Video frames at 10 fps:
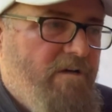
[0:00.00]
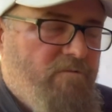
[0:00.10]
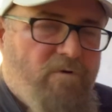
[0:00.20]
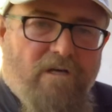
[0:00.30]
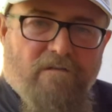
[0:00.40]

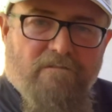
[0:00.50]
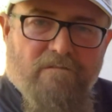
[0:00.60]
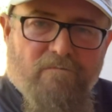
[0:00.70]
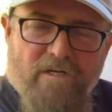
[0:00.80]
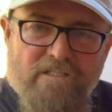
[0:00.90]
Well,
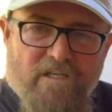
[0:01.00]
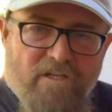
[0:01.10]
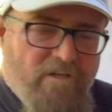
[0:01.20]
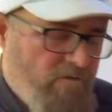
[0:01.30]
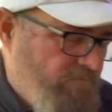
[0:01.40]
what does it
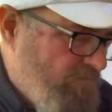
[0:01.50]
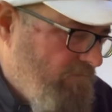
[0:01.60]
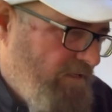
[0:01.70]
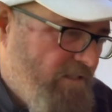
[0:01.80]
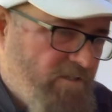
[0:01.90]
do?
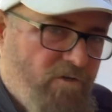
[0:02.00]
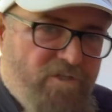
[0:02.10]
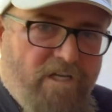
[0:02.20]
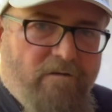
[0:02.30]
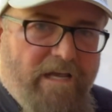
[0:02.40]
And so
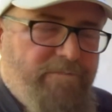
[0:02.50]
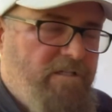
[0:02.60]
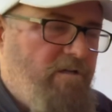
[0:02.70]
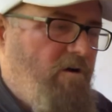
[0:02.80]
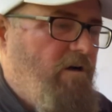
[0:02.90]
she grabs the
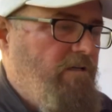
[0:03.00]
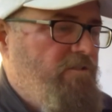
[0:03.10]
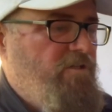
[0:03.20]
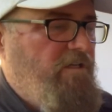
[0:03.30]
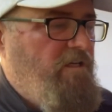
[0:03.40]
card and
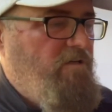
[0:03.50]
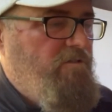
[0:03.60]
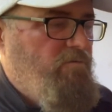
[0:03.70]
she goes,